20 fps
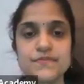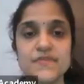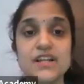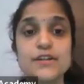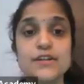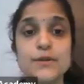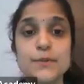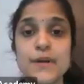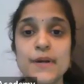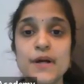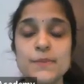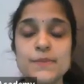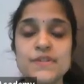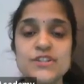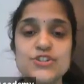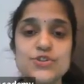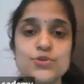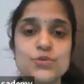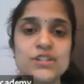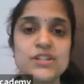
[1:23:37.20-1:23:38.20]
Department
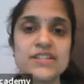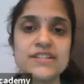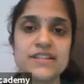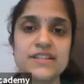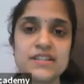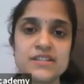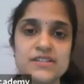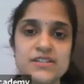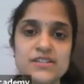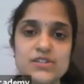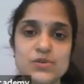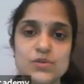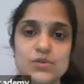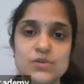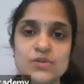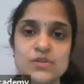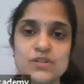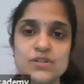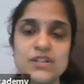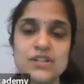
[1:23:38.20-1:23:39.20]
surely thinks so.
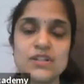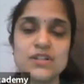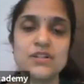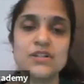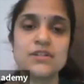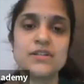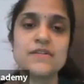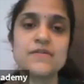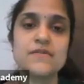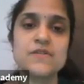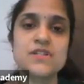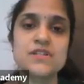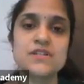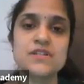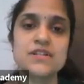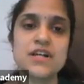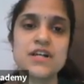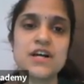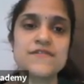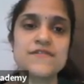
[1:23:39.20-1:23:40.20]
There was a
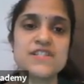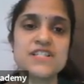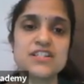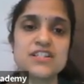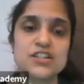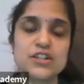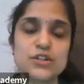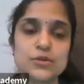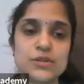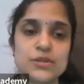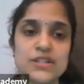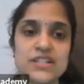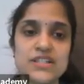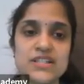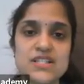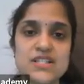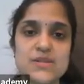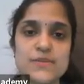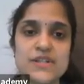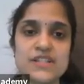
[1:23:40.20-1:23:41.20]
draft circular
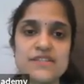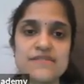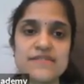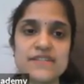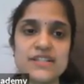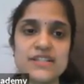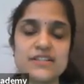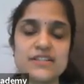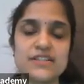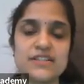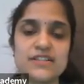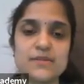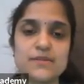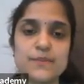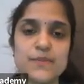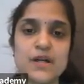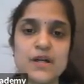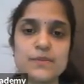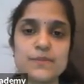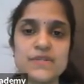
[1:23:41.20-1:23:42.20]
as well, wherein the
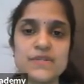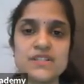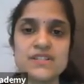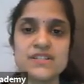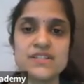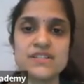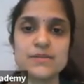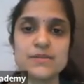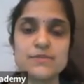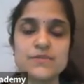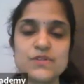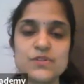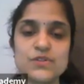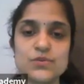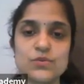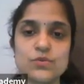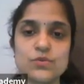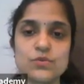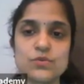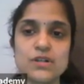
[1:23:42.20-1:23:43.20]
department seemed
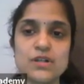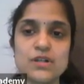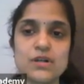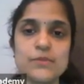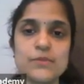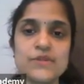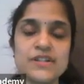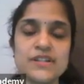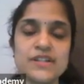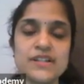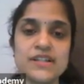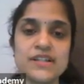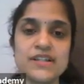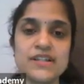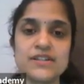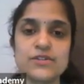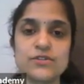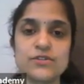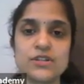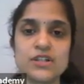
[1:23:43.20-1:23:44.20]
to communicate
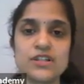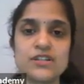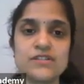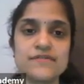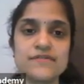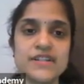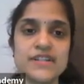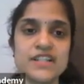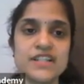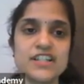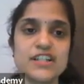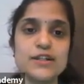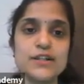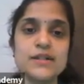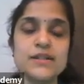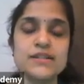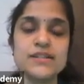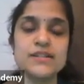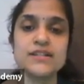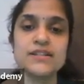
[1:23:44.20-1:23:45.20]
or convey
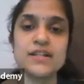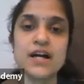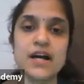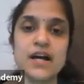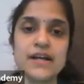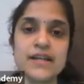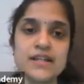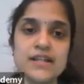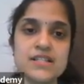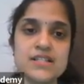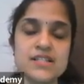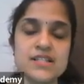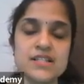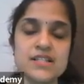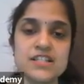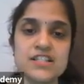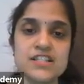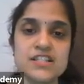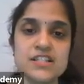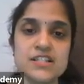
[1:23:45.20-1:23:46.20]
that a ISD
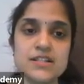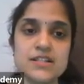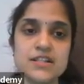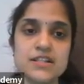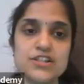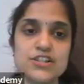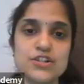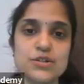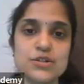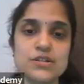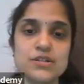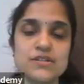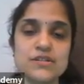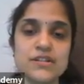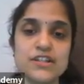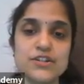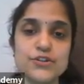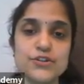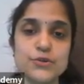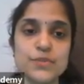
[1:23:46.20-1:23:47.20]
registration
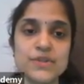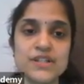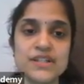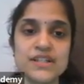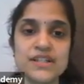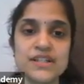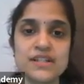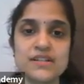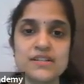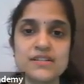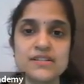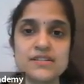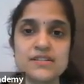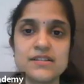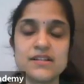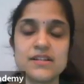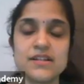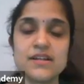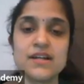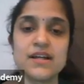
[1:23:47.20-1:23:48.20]
need to be taken
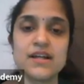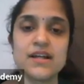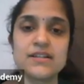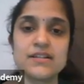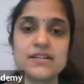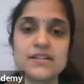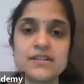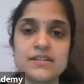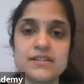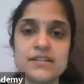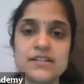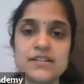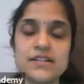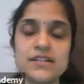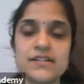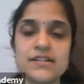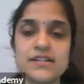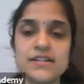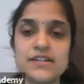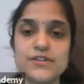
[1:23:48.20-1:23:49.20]
and credit
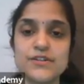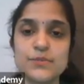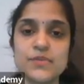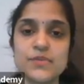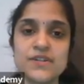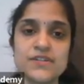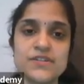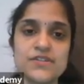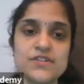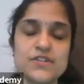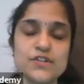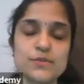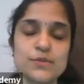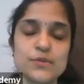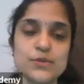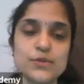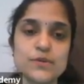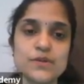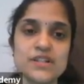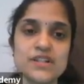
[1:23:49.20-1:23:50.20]
need to be
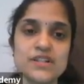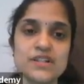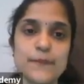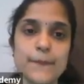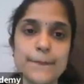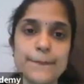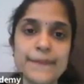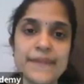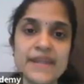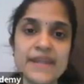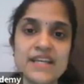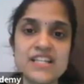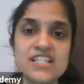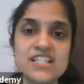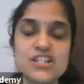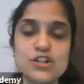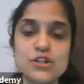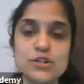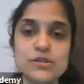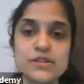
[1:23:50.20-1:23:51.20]
distributed
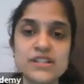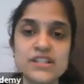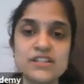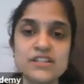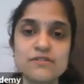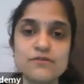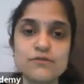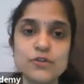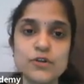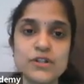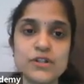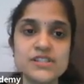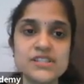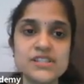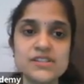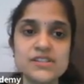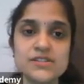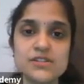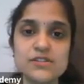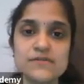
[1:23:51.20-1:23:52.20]
based on the
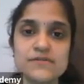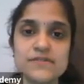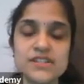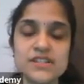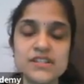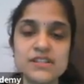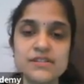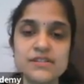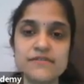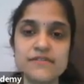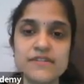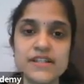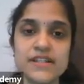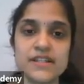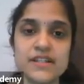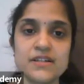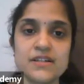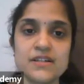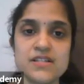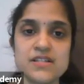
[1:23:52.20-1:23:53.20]
invoices of the
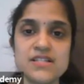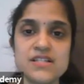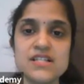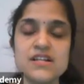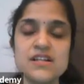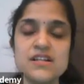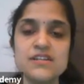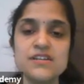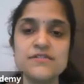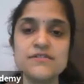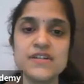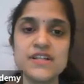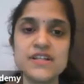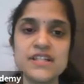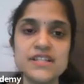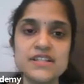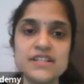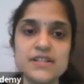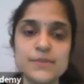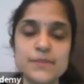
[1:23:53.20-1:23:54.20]
vendors,
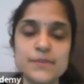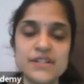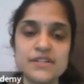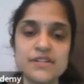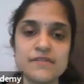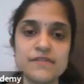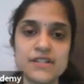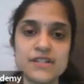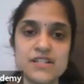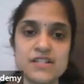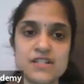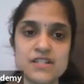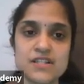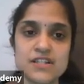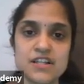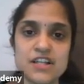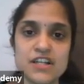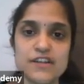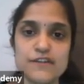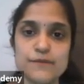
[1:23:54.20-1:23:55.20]
wherein the benefit is
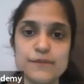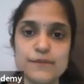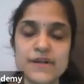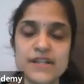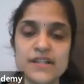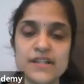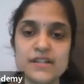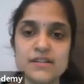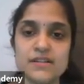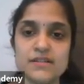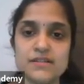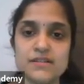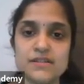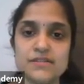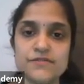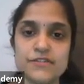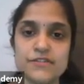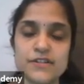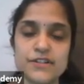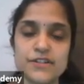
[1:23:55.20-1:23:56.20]
derived by
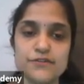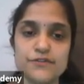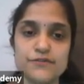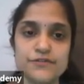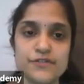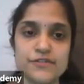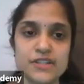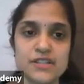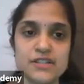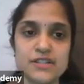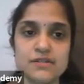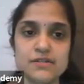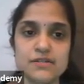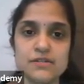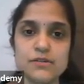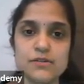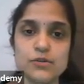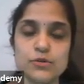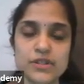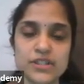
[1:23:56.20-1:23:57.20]
different
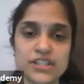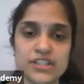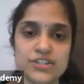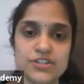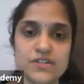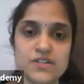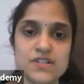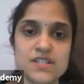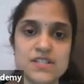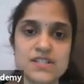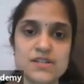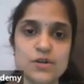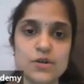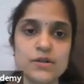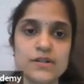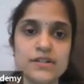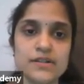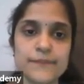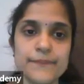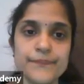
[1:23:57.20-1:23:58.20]
locations or
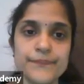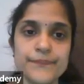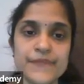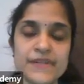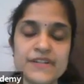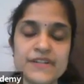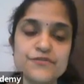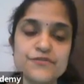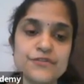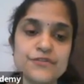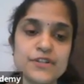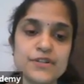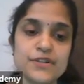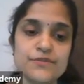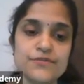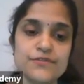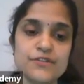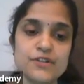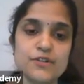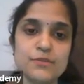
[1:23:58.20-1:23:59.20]

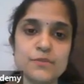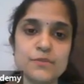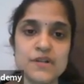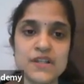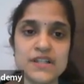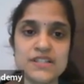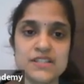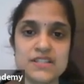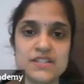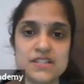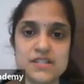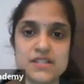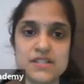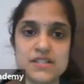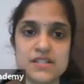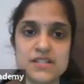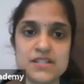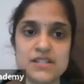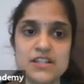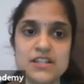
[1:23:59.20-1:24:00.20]
different
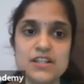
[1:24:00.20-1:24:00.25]
branches.